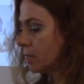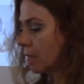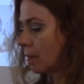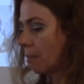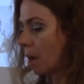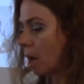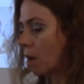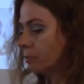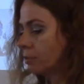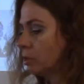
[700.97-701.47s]

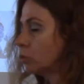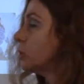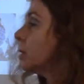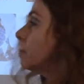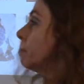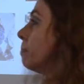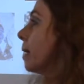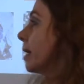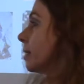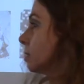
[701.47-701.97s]
some of the
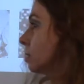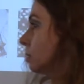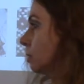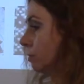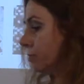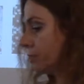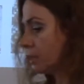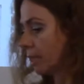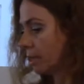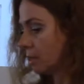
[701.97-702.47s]

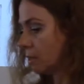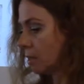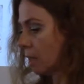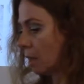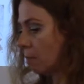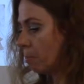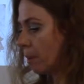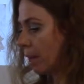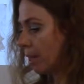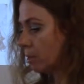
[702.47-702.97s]
repetitive
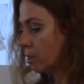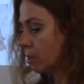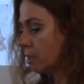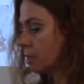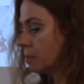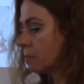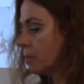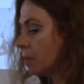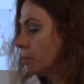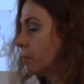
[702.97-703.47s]
textile
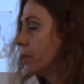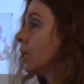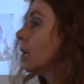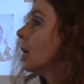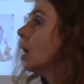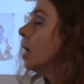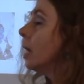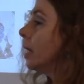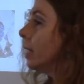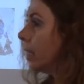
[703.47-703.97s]
patterns may
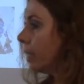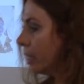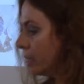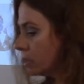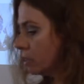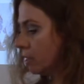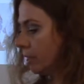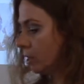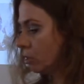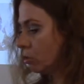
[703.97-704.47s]
be
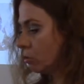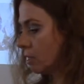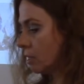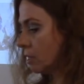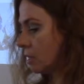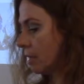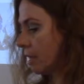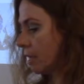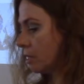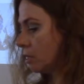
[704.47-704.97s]
easily
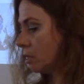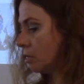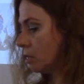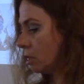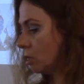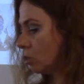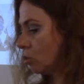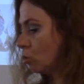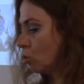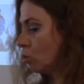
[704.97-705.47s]

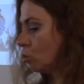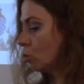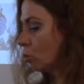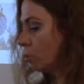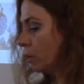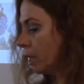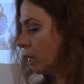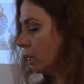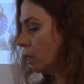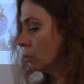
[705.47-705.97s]
translated into
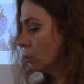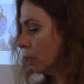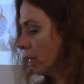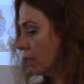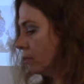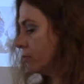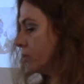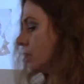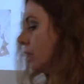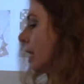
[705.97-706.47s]
twill
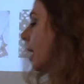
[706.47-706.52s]
weaves